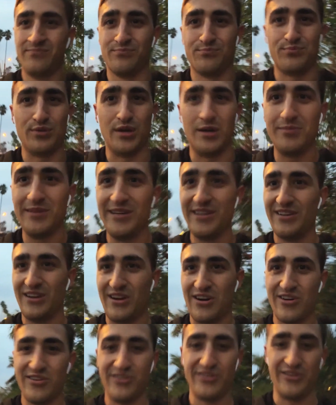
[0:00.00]
Probably a lot
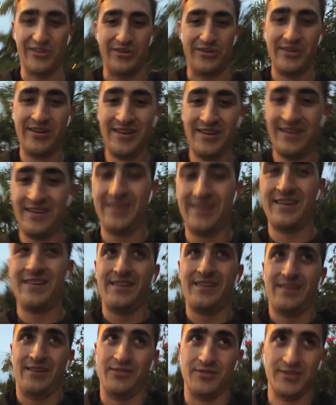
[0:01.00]
harder.
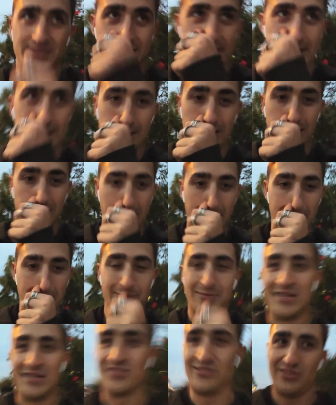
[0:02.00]
Let's take a look at your
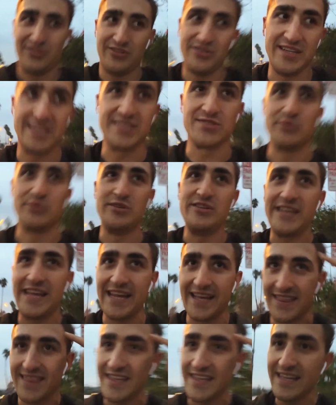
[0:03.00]
mental alertness. When you
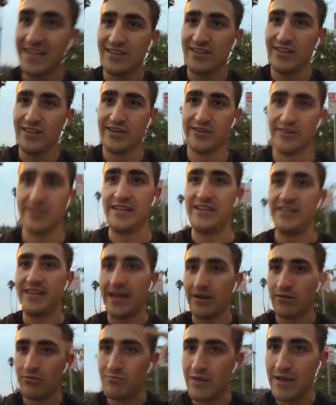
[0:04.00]
can't think clearly, you can't
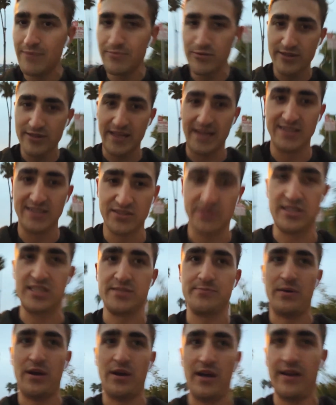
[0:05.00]
remember things on the
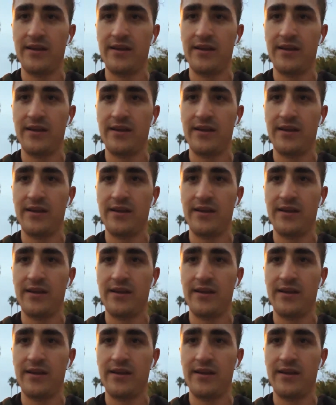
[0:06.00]
spot.